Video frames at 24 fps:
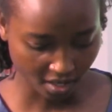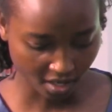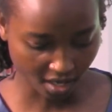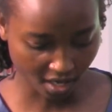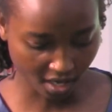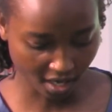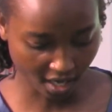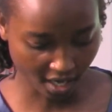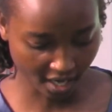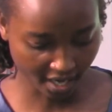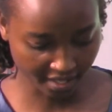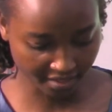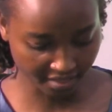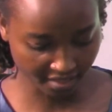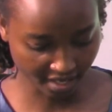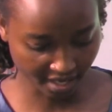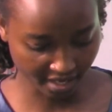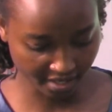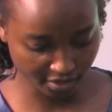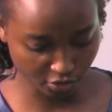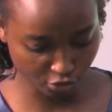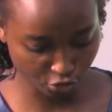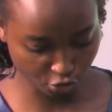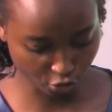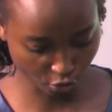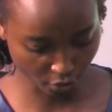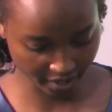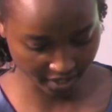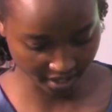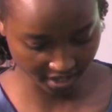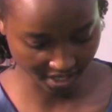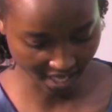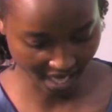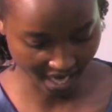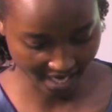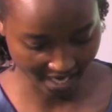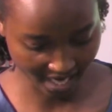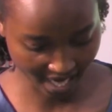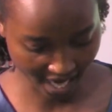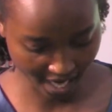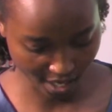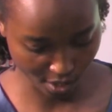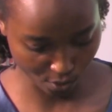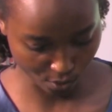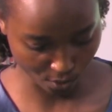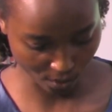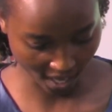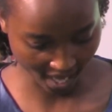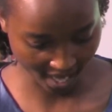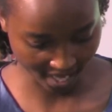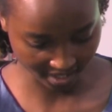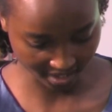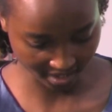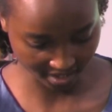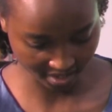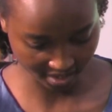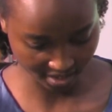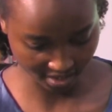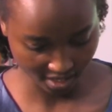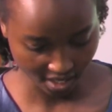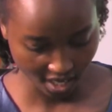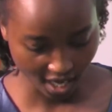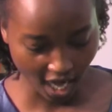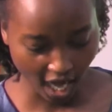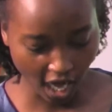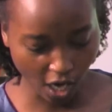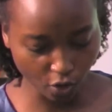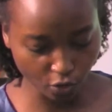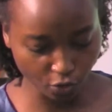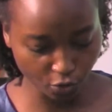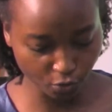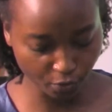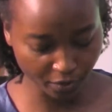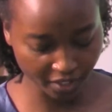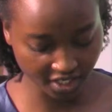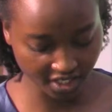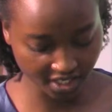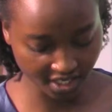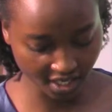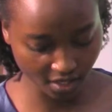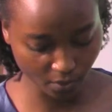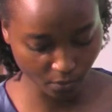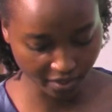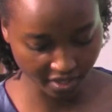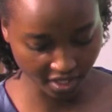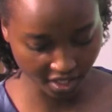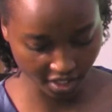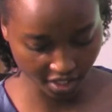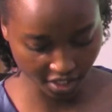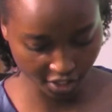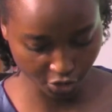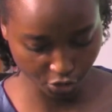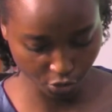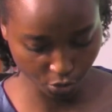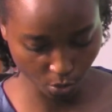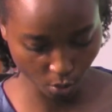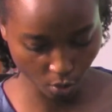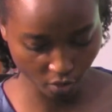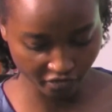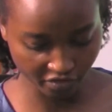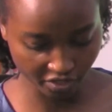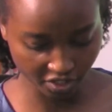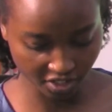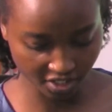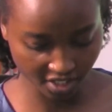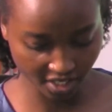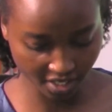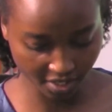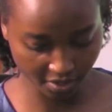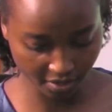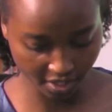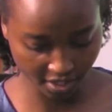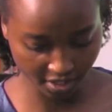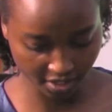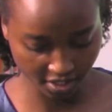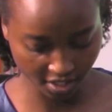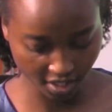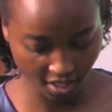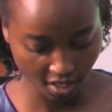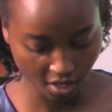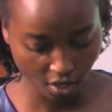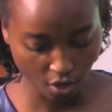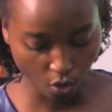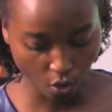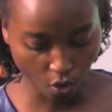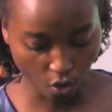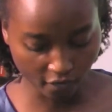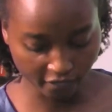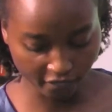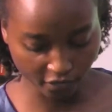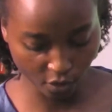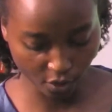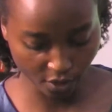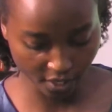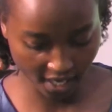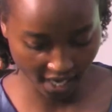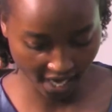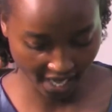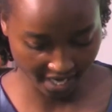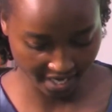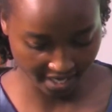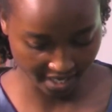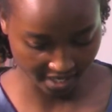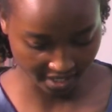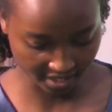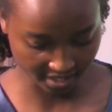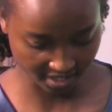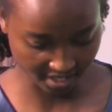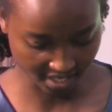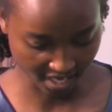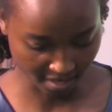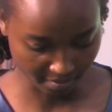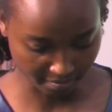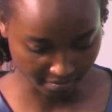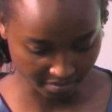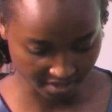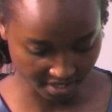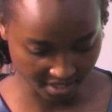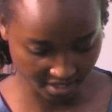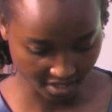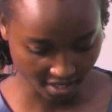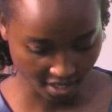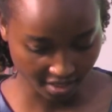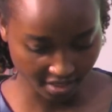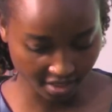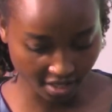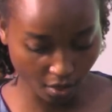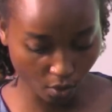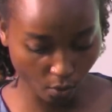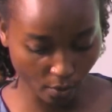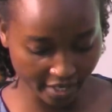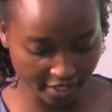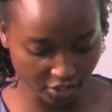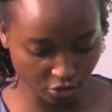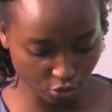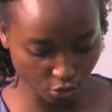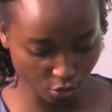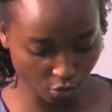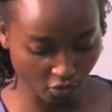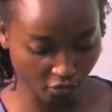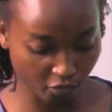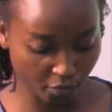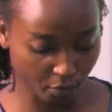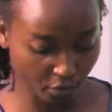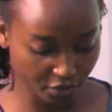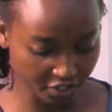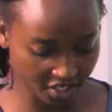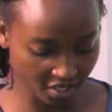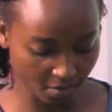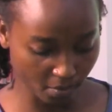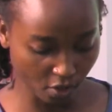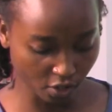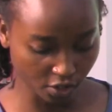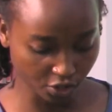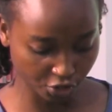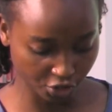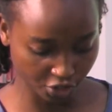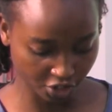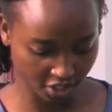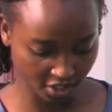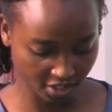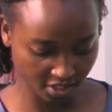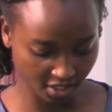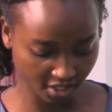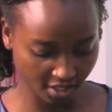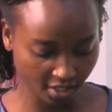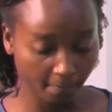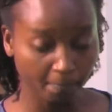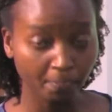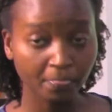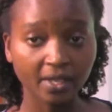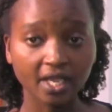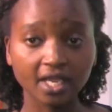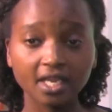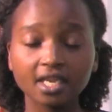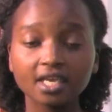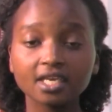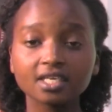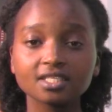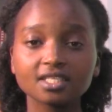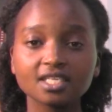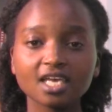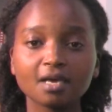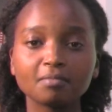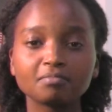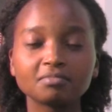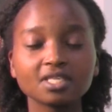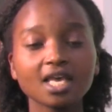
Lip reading: And then Joyce Agalo asks, how do we deal with the issue of integrity of online exams? The question of possible cheating in exams.